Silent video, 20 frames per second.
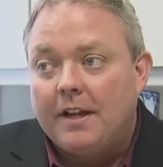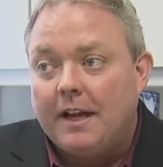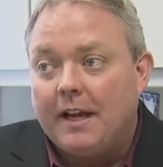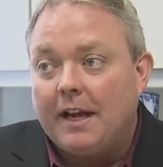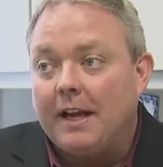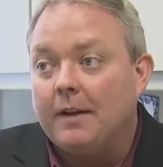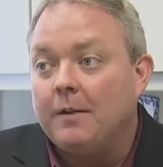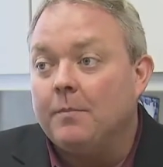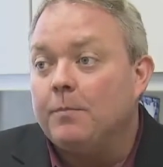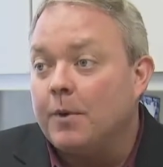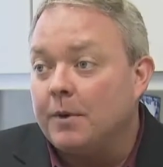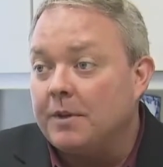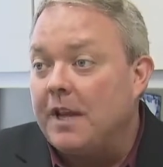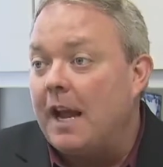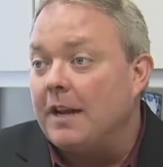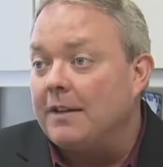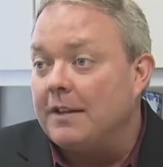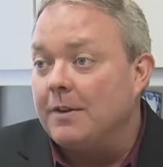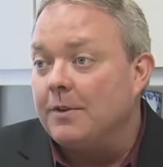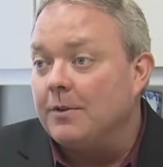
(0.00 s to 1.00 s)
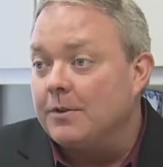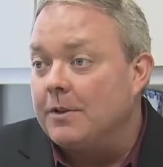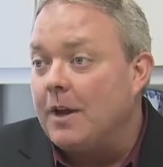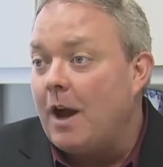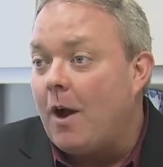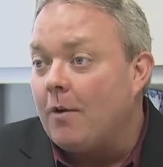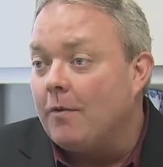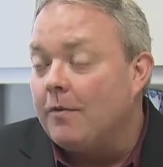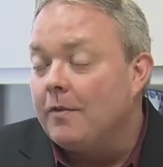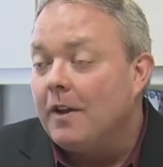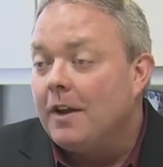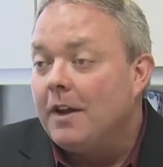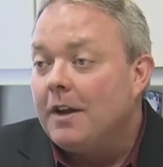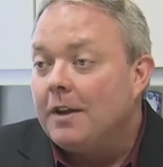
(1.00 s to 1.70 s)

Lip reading: in protecting yourself,